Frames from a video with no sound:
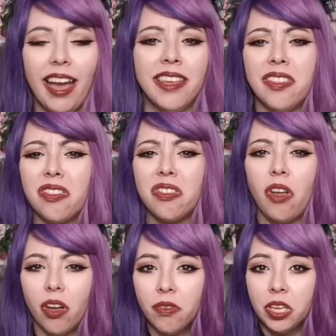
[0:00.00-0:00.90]
I
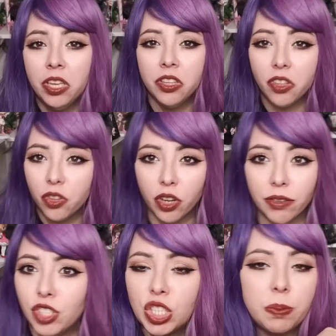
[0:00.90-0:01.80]
love the look
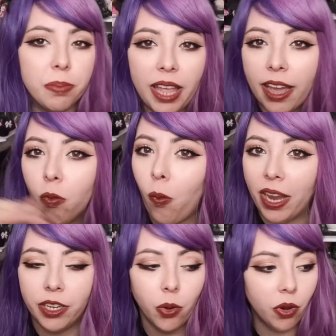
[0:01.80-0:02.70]
of just black,
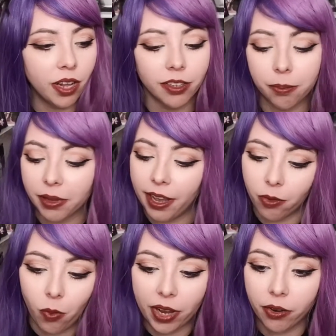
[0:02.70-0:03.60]
white, no color,
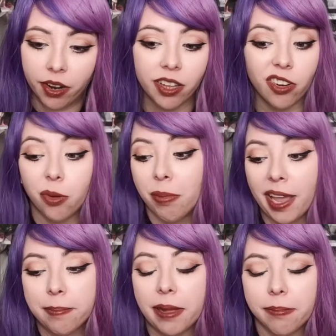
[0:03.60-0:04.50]
black, white or color or
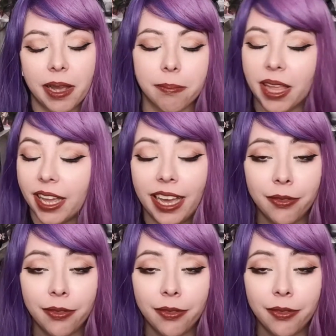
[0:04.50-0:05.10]
black, black, black, black.